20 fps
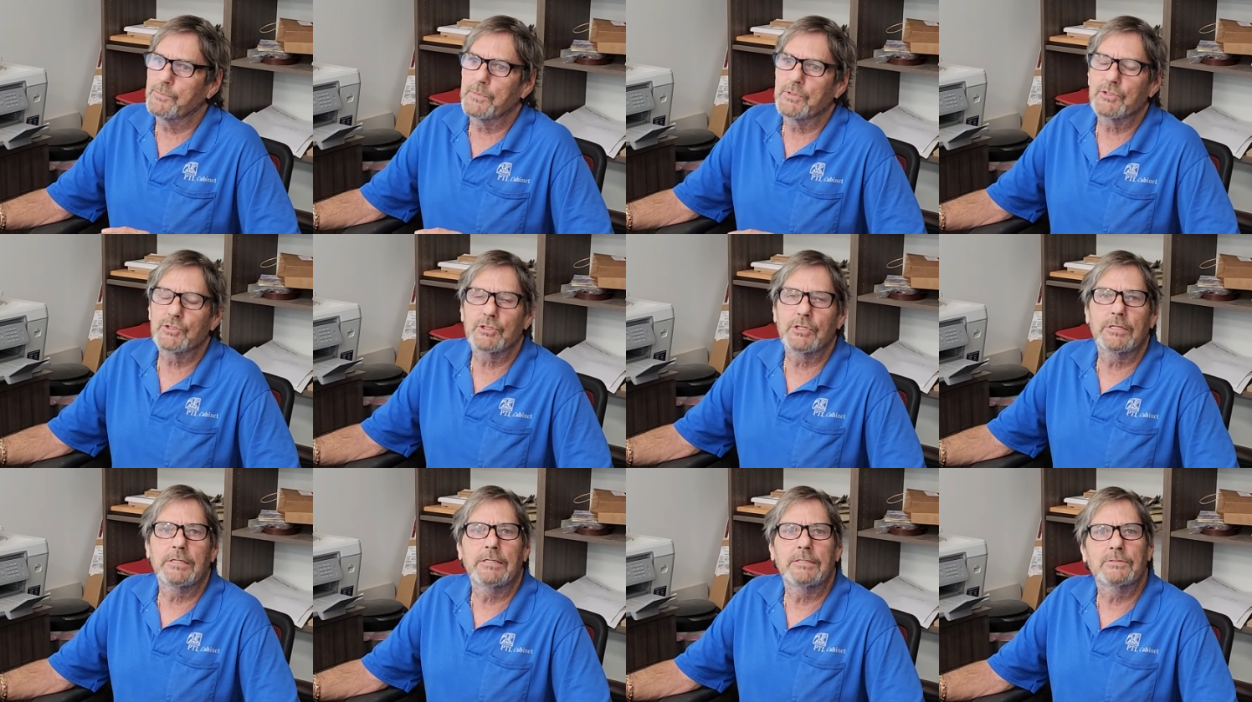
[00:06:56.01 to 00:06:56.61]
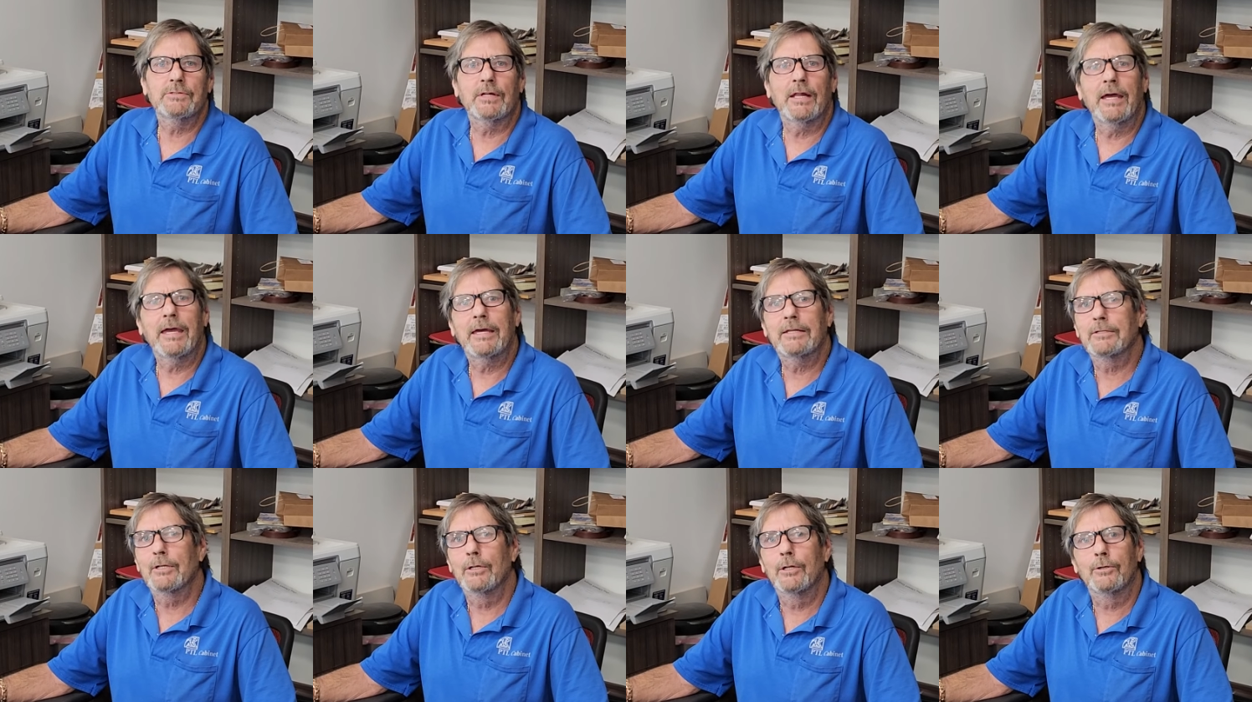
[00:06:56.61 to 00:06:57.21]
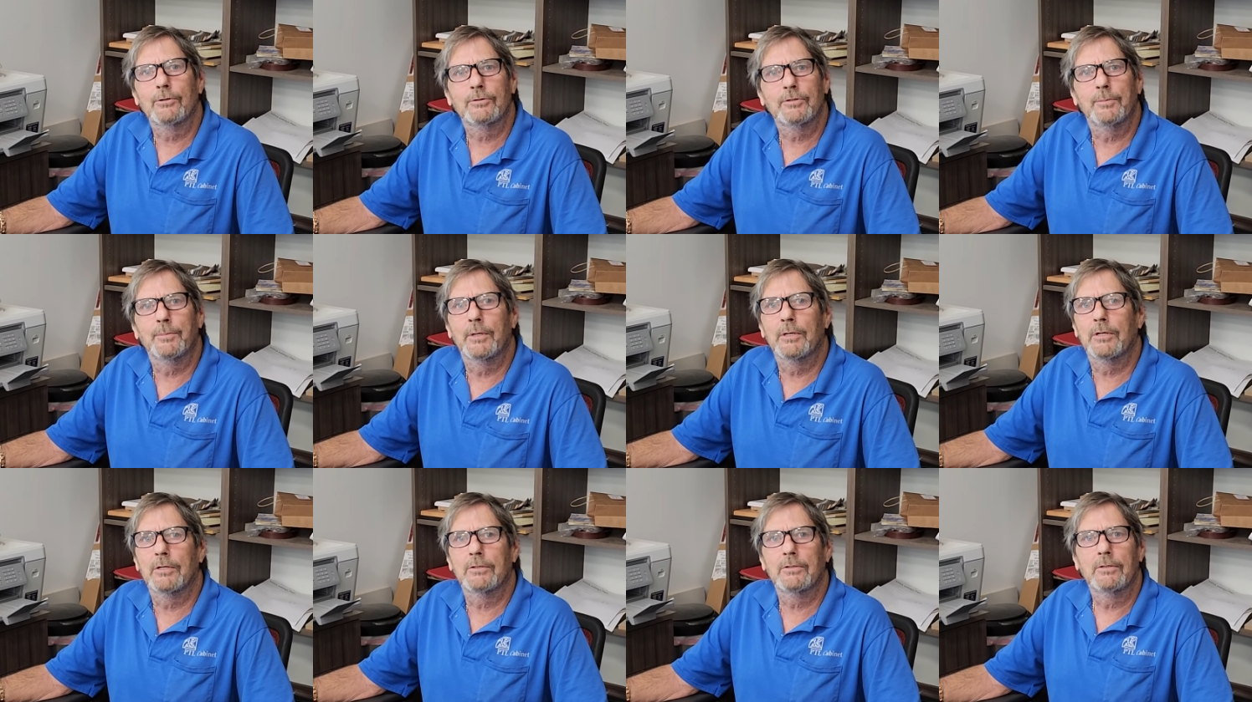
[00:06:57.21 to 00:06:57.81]
machines, and I had to learn them
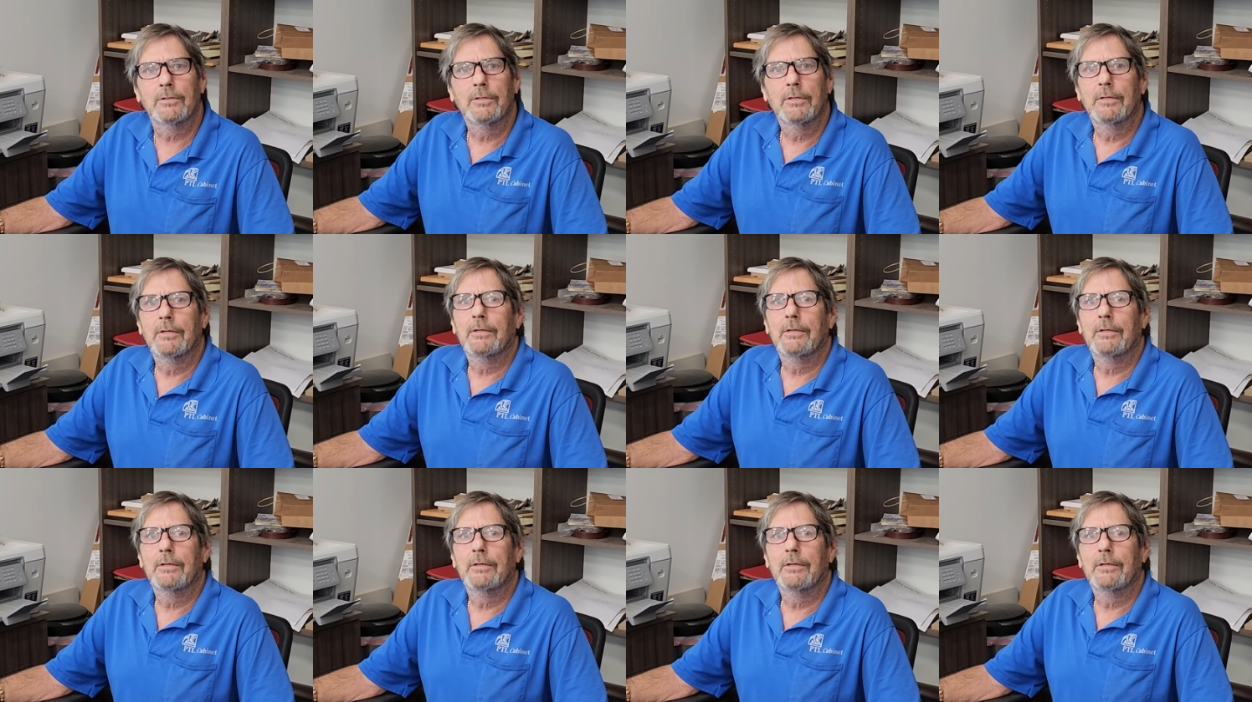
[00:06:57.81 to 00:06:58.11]
all,